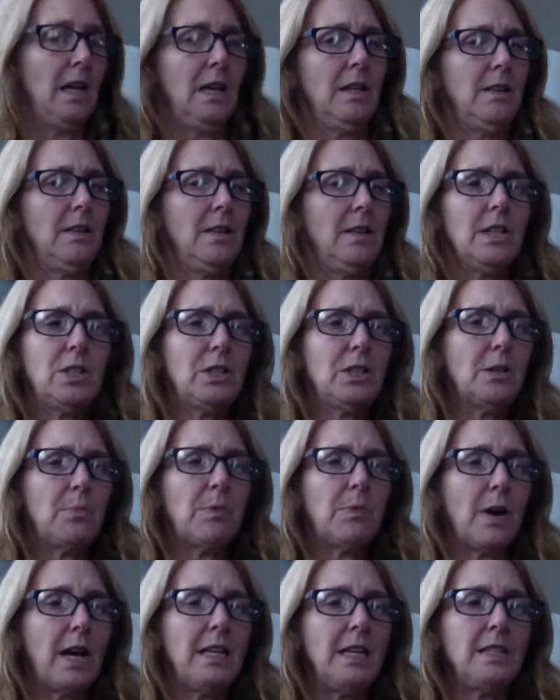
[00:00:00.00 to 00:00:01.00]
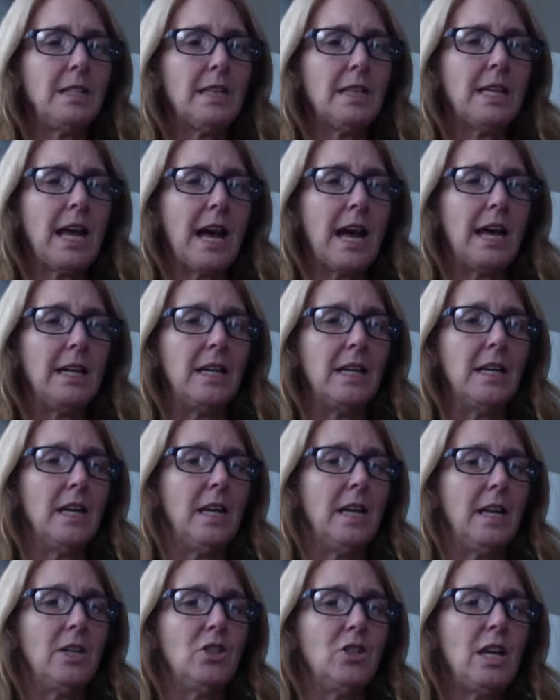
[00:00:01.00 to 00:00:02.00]
This surprised the cat.
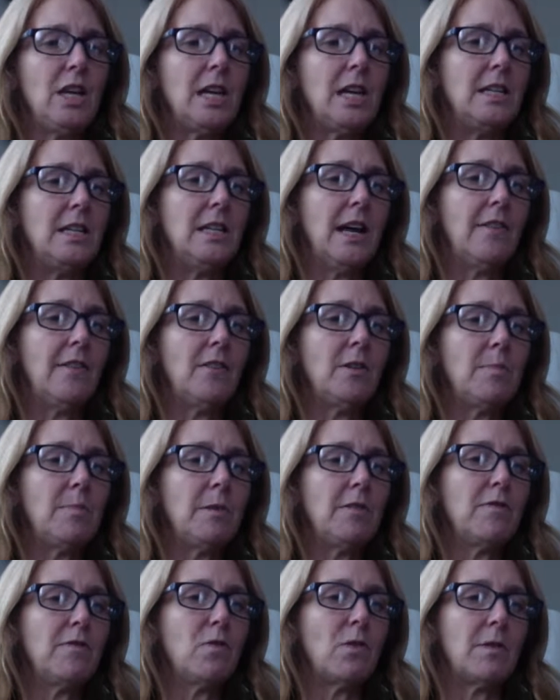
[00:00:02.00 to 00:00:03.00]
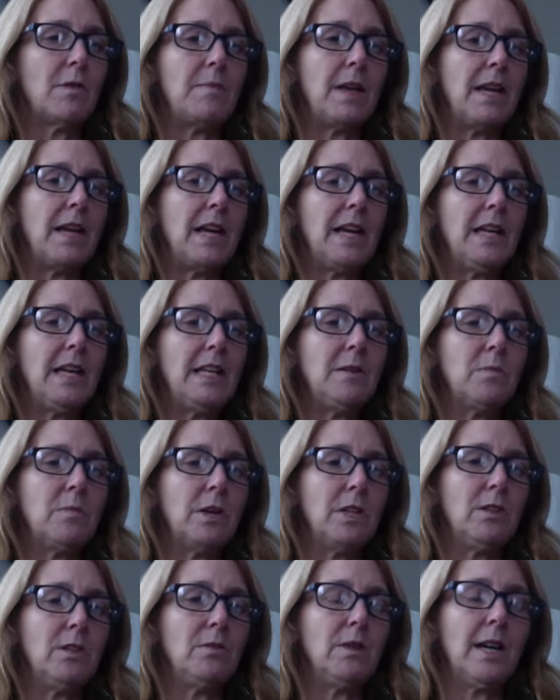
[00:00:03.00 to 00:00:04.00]
She had never before met anyone
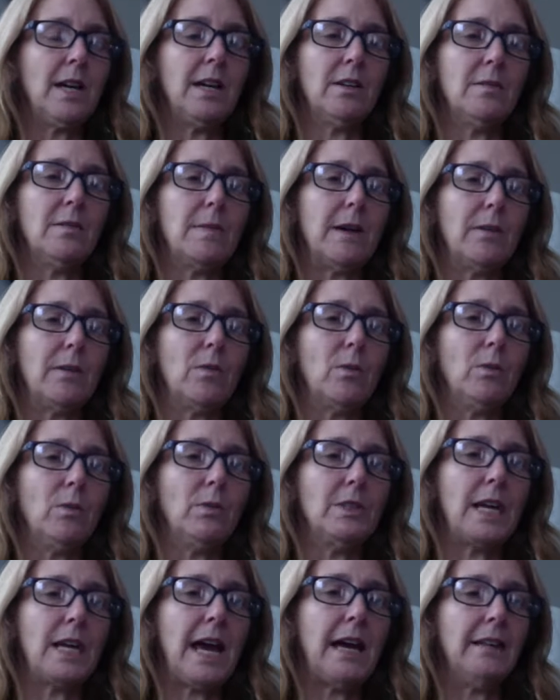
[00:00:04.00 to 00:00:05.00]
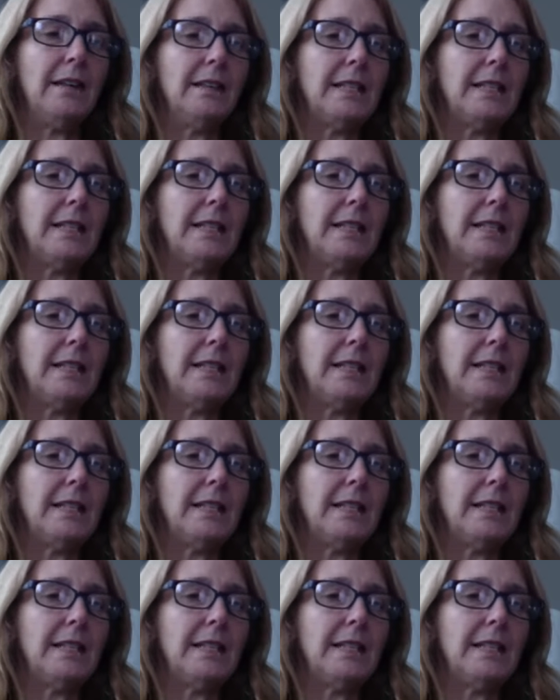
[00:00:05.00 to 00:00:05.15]
who cared about old alley